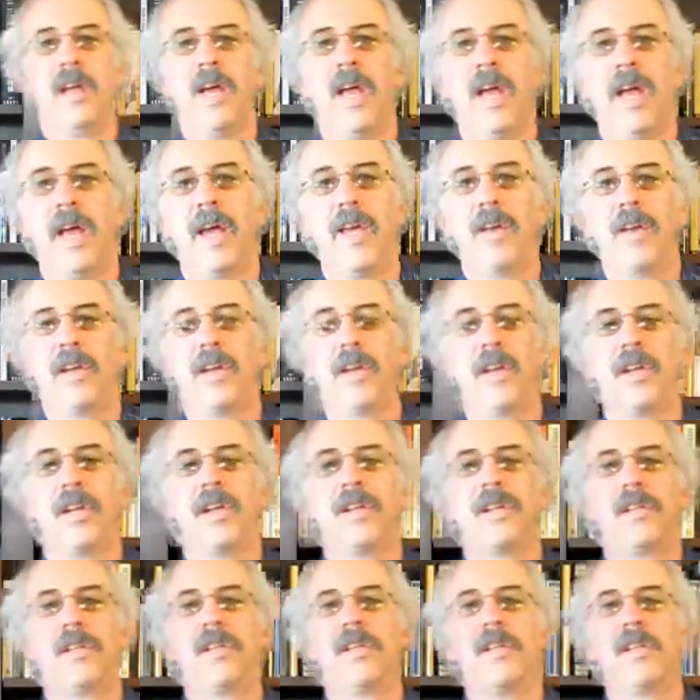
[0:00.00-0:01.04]
And
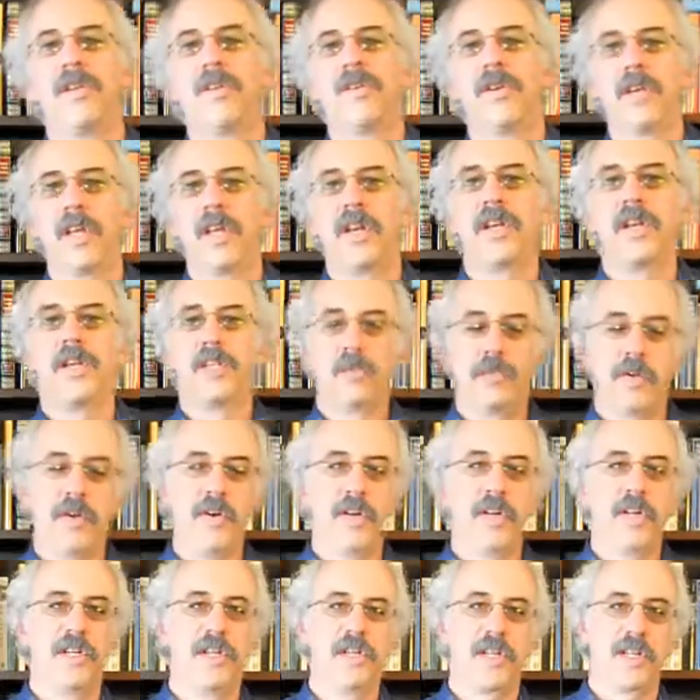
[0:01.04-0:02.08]
you can
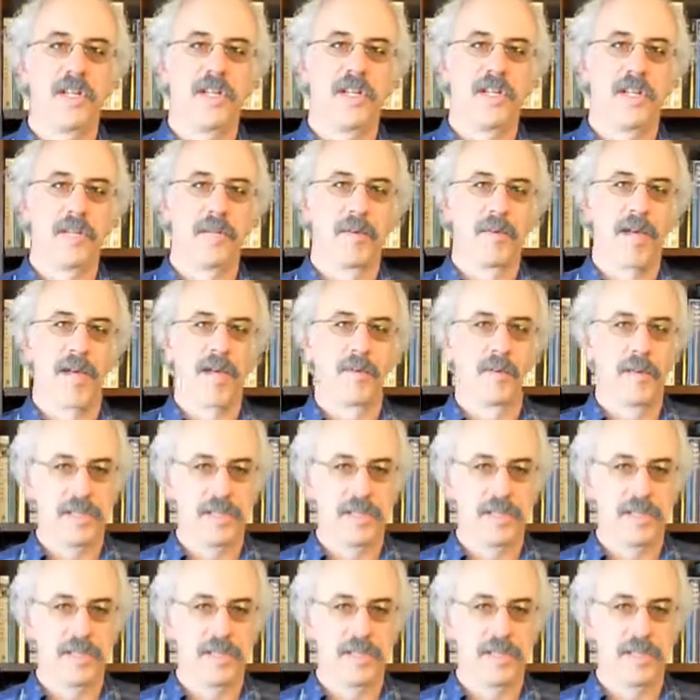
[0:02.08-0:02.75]
experience that same kind of